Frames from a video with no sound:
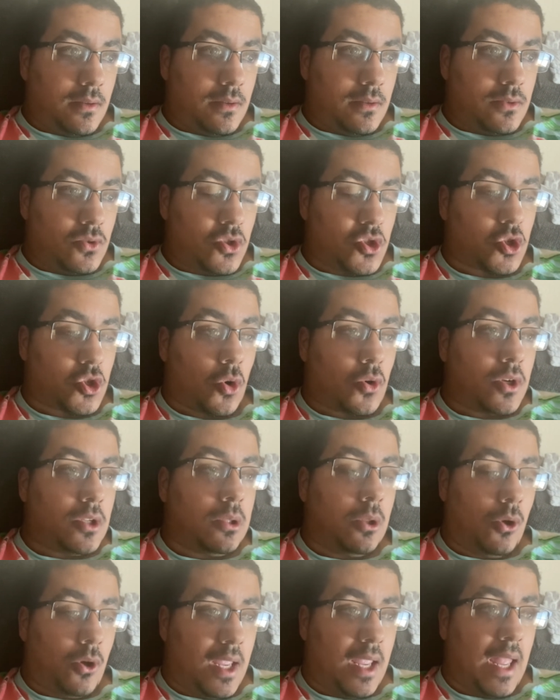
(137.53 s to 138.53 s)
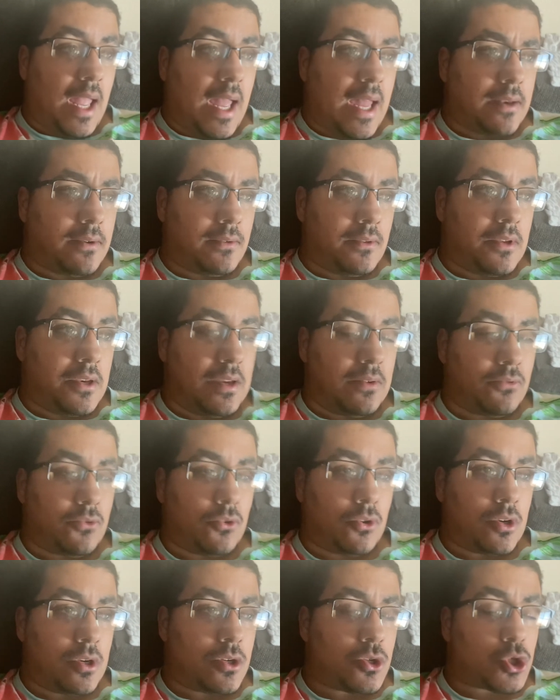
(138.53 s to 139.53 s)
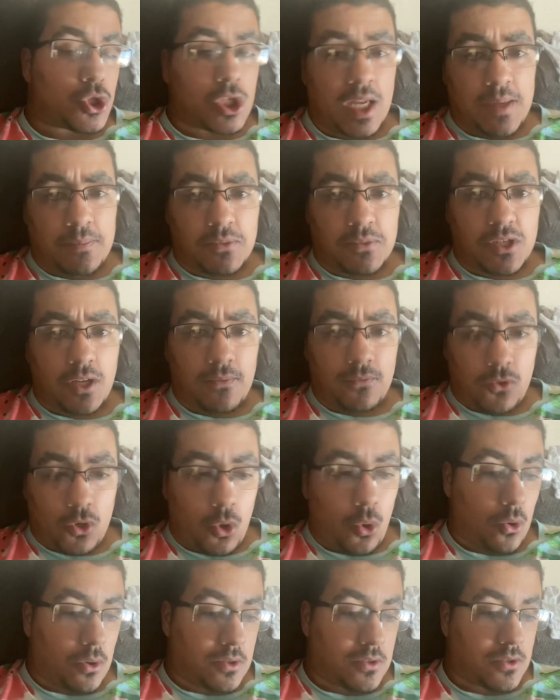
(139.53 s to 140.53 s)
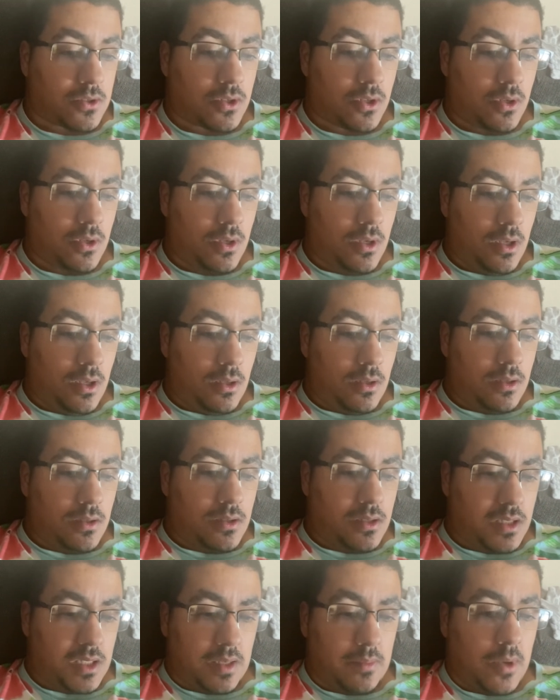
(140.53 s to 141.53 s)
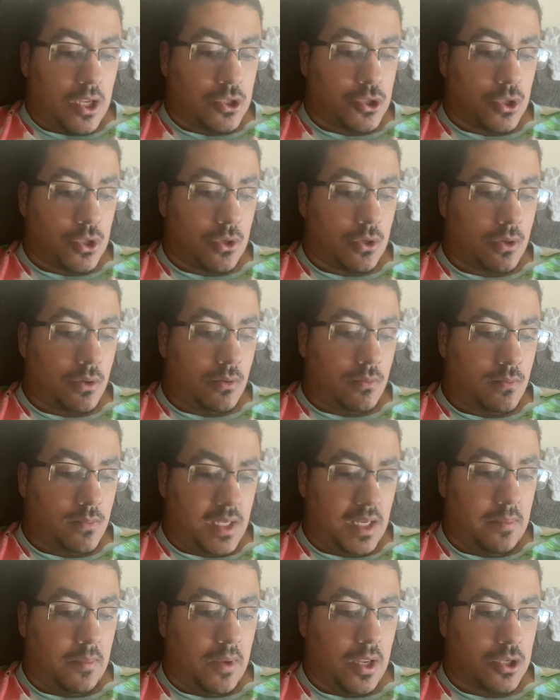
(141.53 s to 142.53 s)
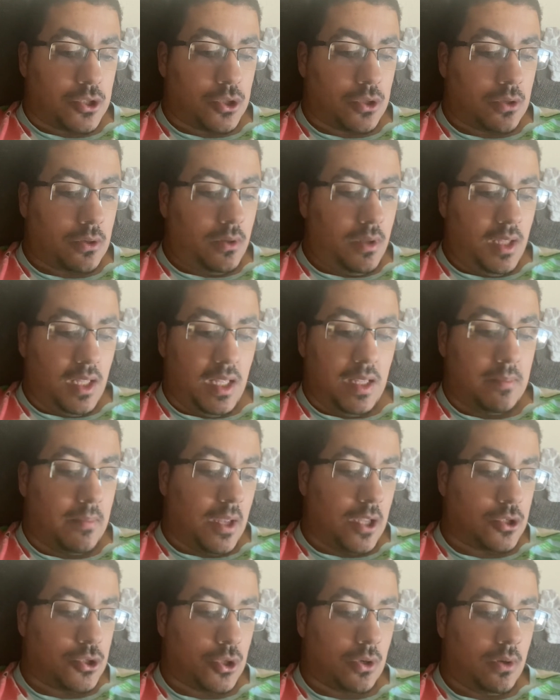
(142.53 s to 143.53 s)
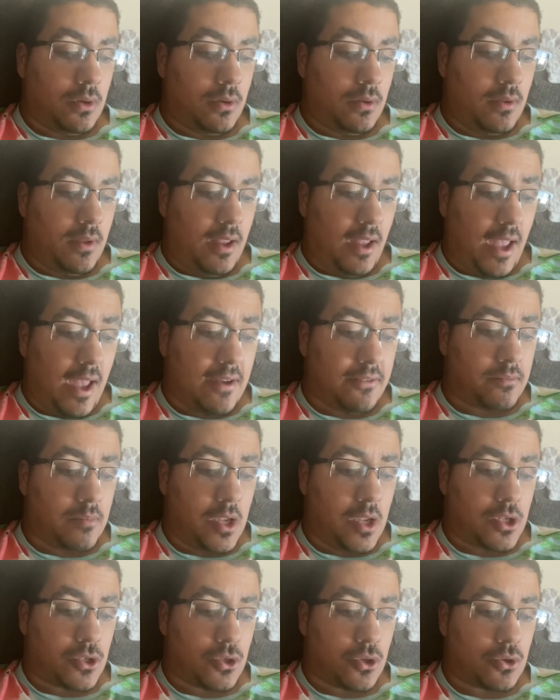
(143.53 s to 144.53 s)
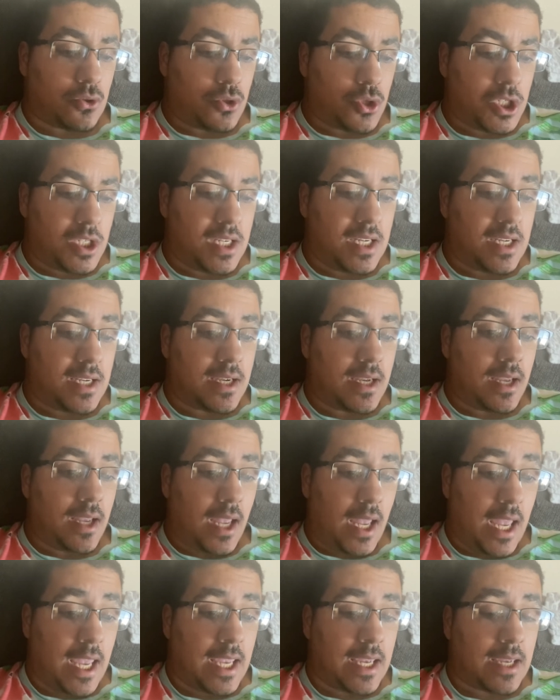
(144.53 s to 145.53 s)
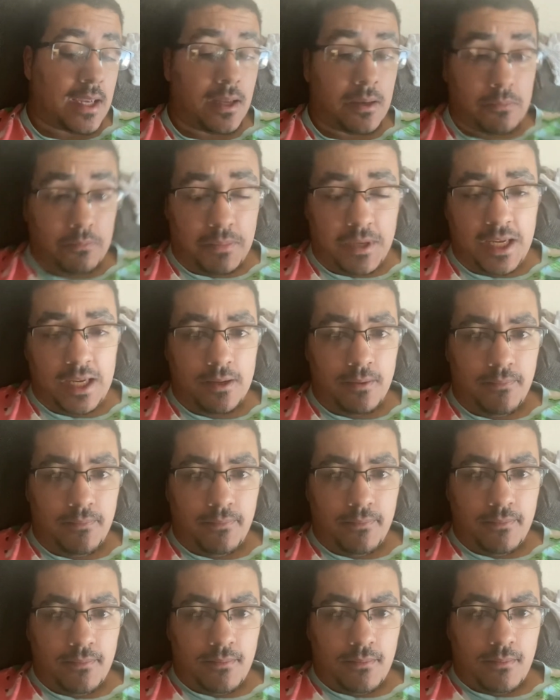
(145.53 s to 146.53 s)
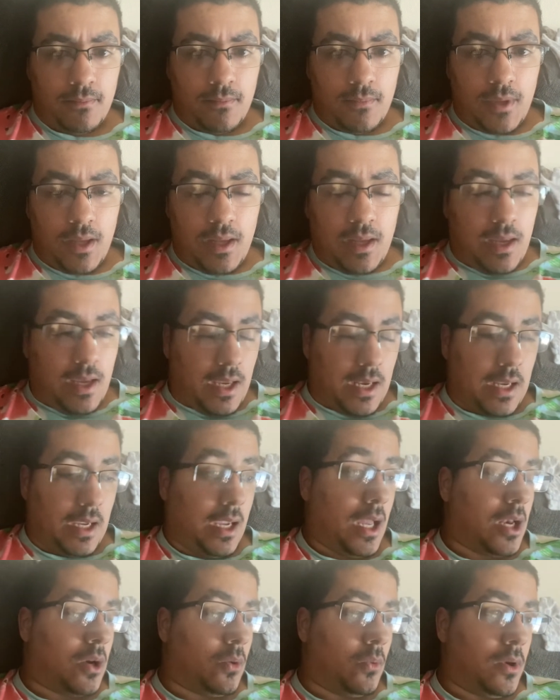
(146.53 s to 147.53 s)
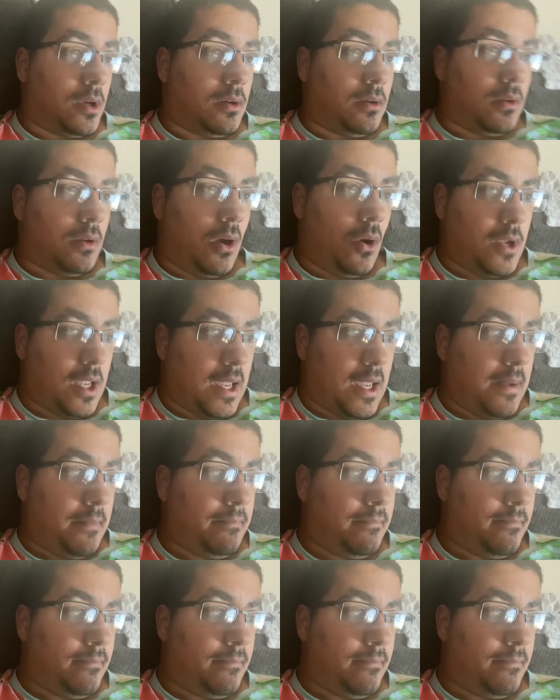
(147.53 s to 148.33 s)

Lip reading: started looking at the different shapes of the chords. C major, D major, E major, F major, G, A, and B. And I kind of went, okay,